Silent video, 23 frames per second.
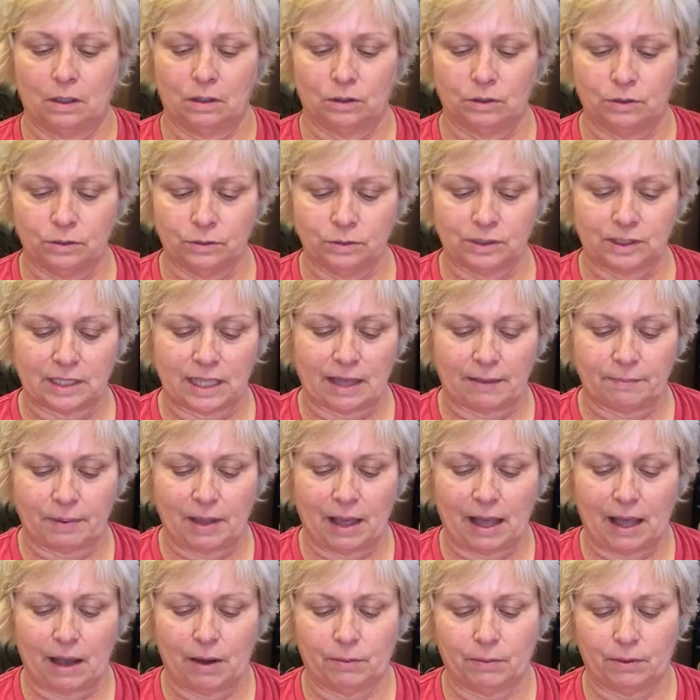lose that
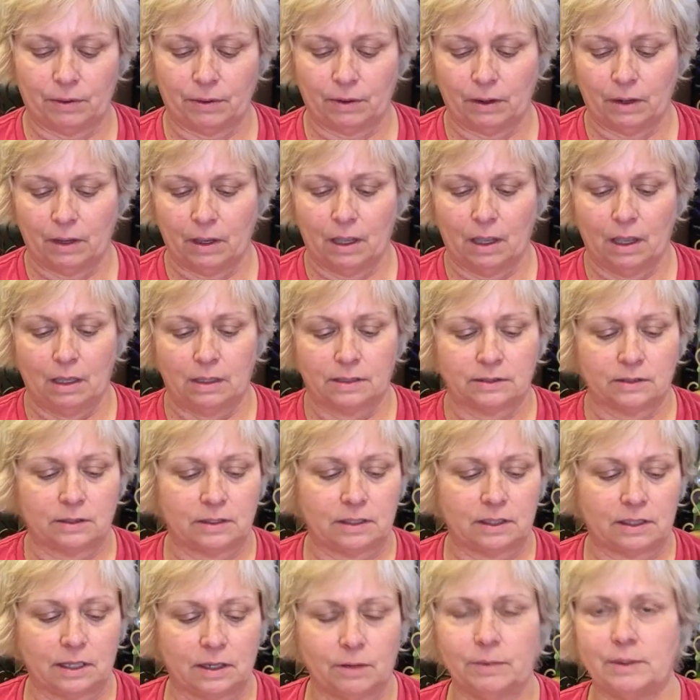power. So
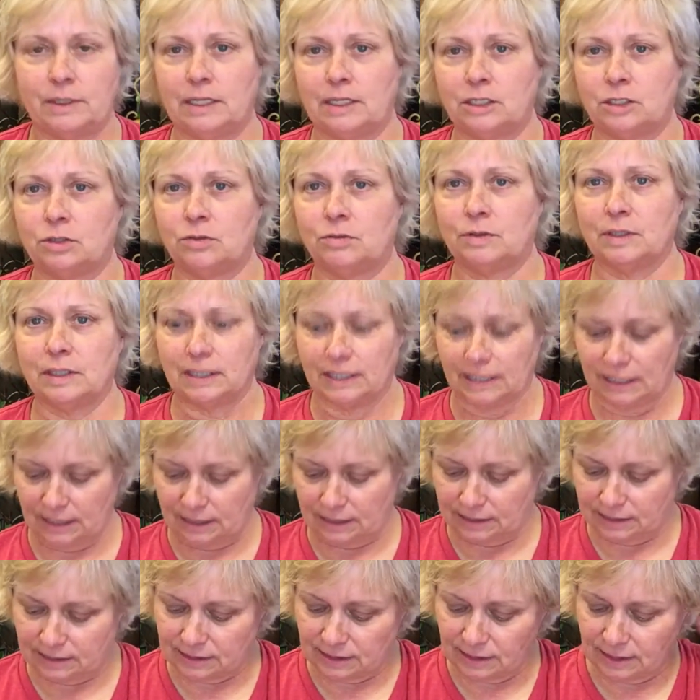the thing we need to
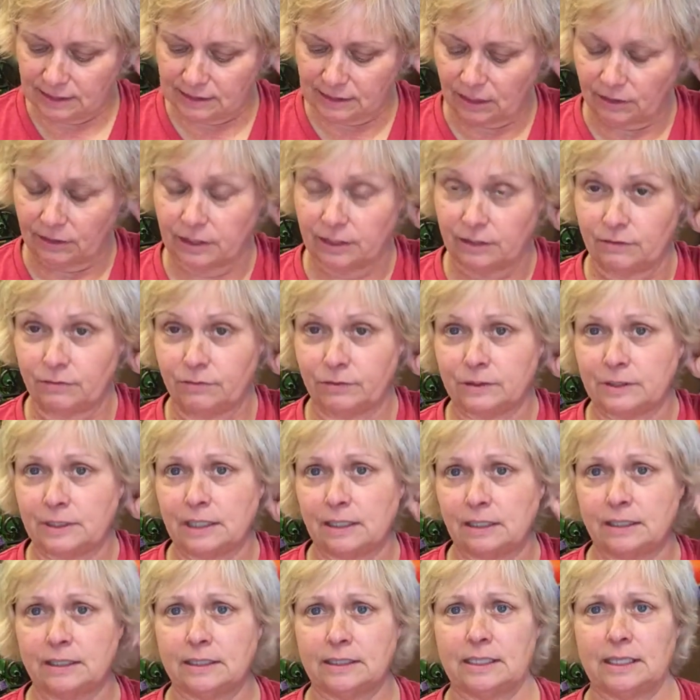release is our
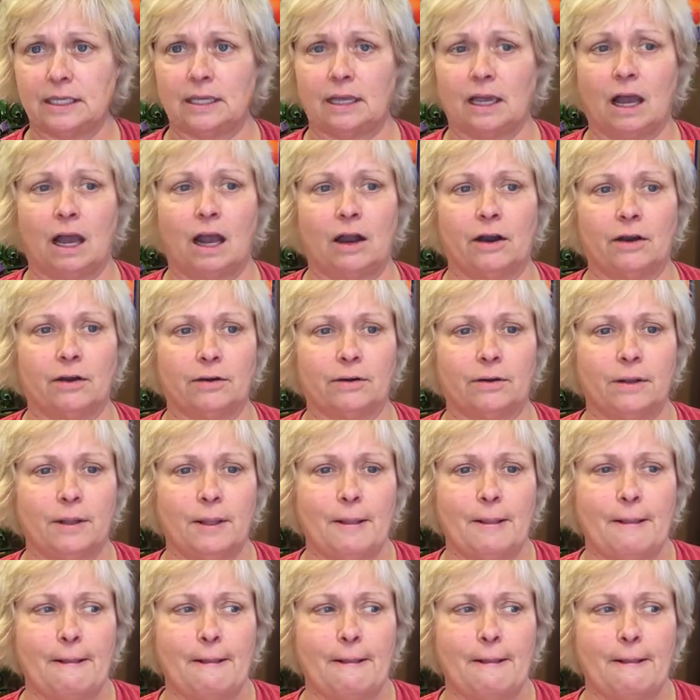infertility, our